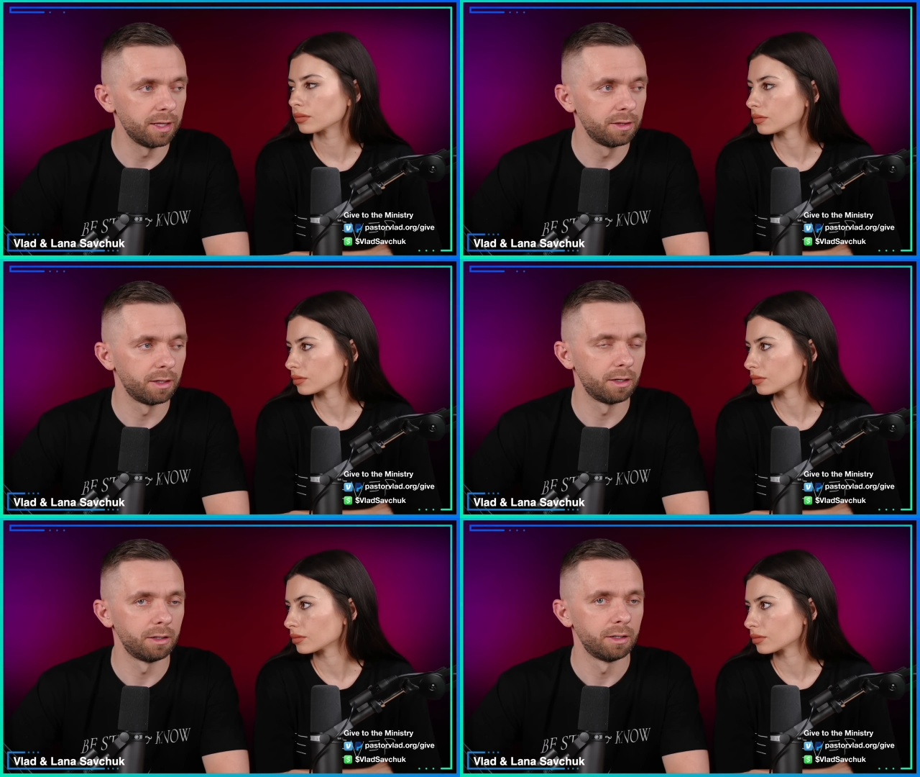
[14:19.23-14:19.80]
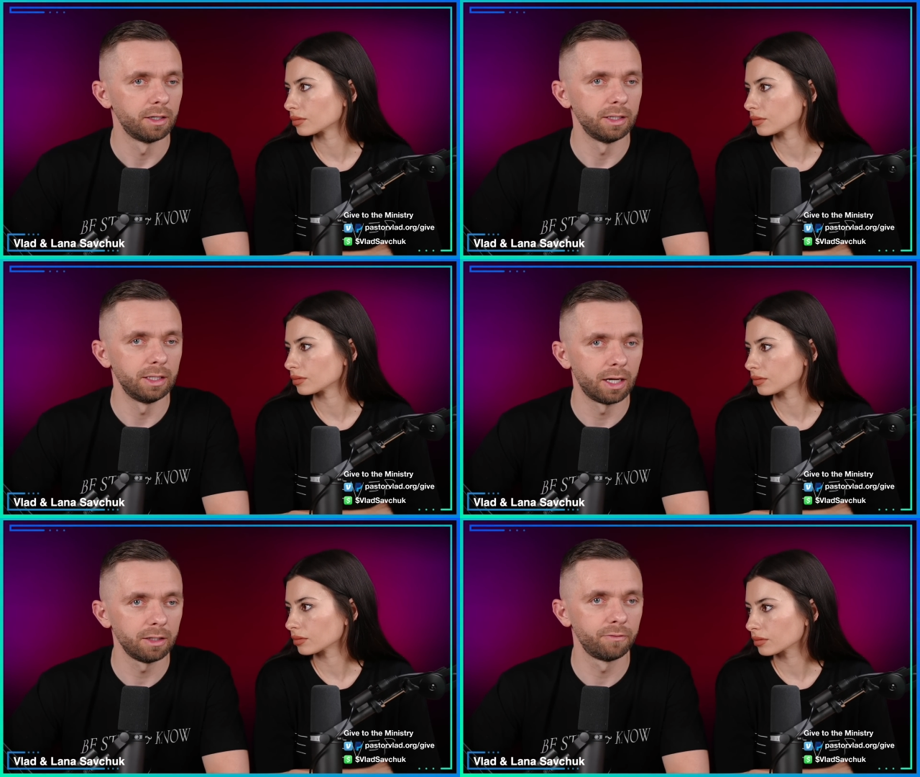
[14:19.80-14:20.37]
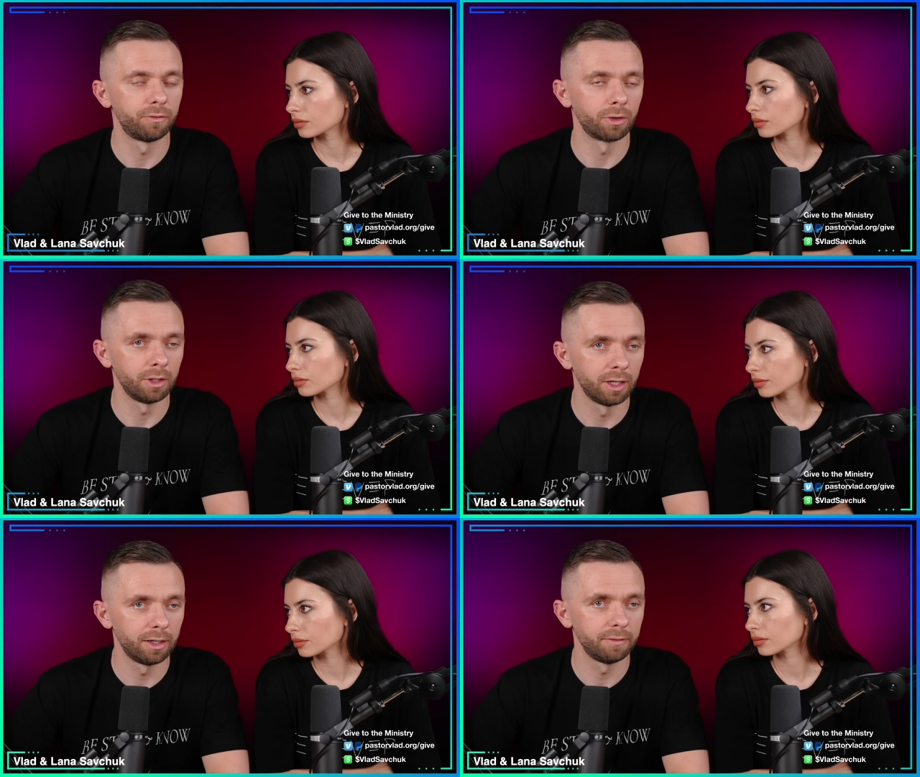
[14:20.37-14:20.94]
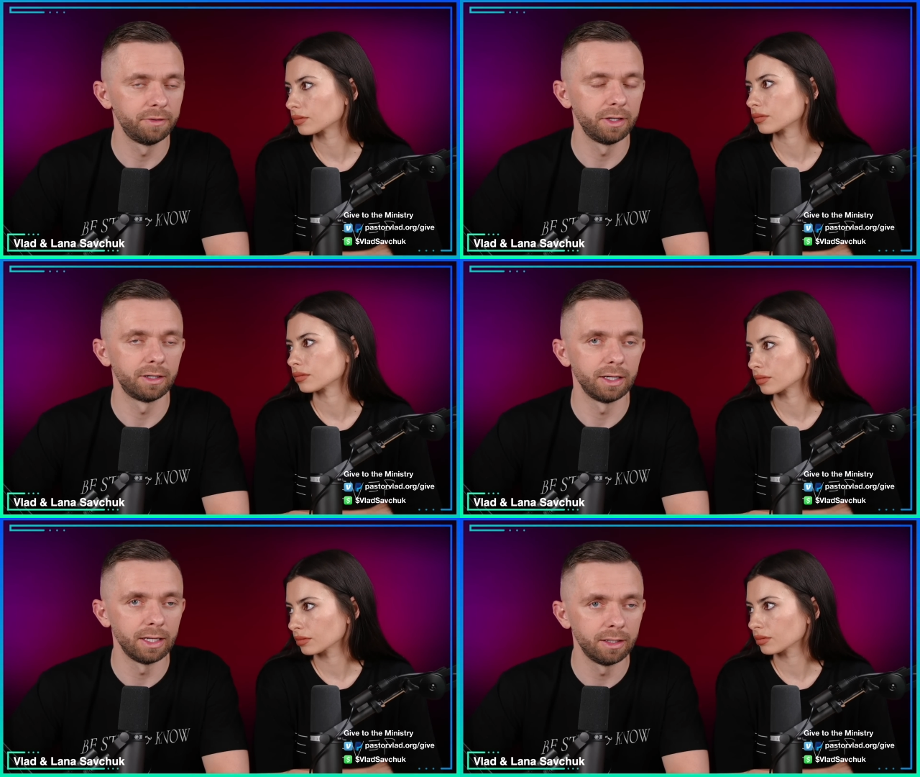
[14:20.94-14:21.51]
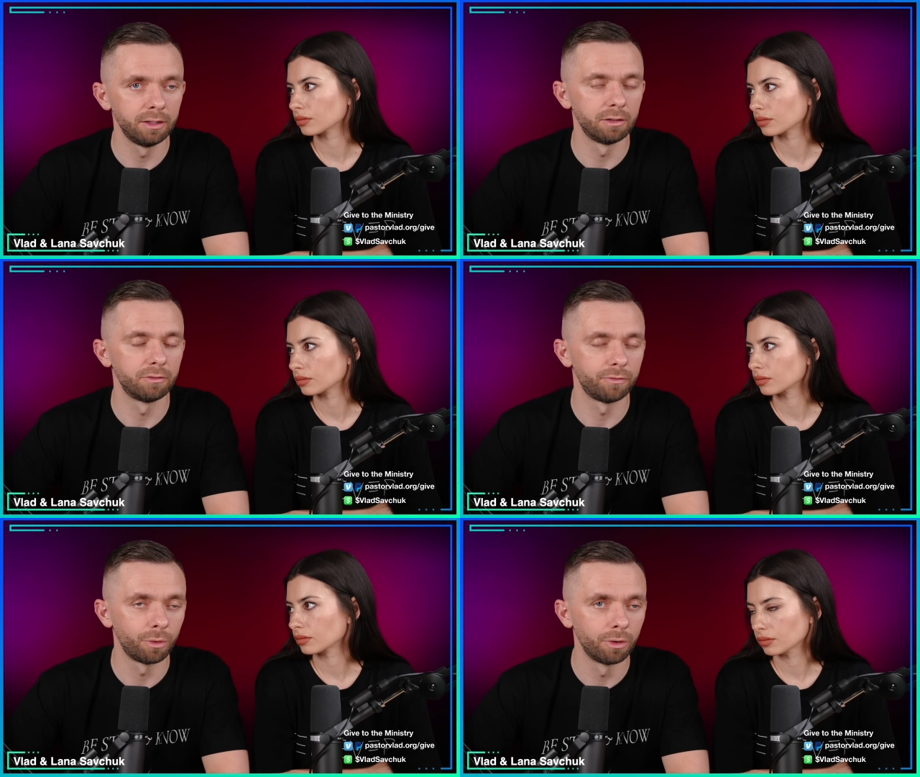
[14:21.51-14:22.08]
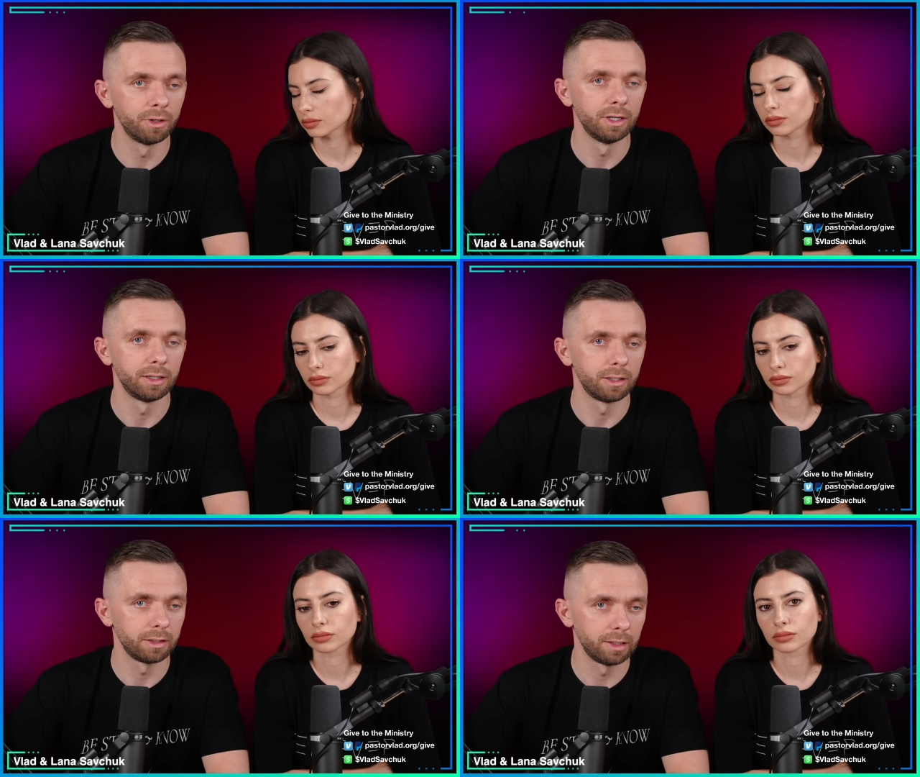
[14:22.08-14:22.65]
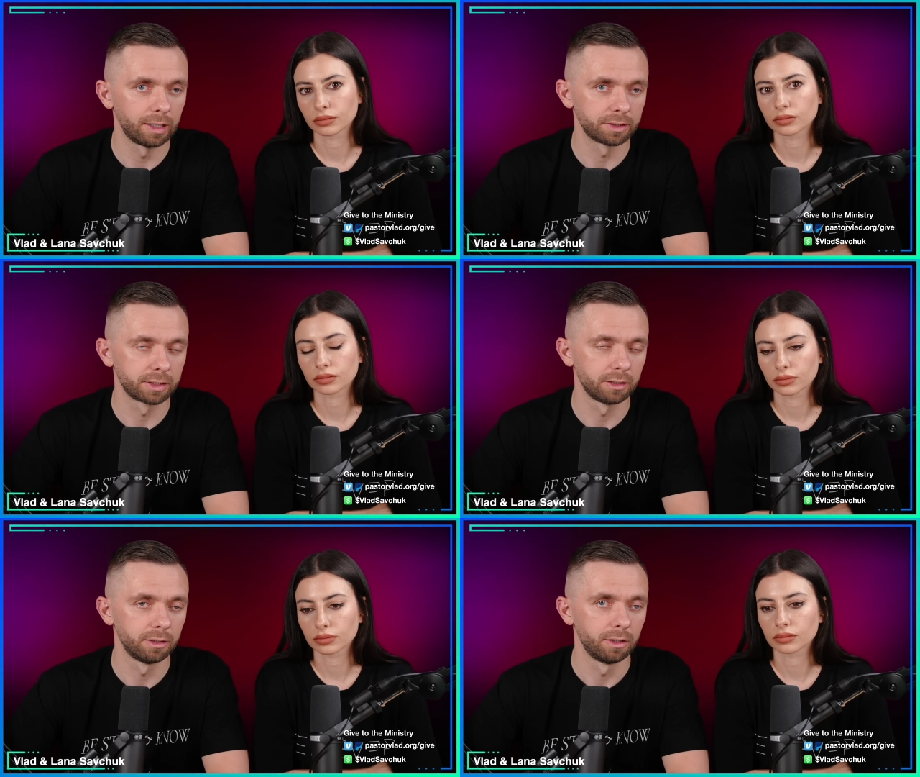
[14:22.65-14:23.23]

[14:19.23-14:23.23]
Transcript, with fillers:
Speaker 1: there not for love. They're in there for lust.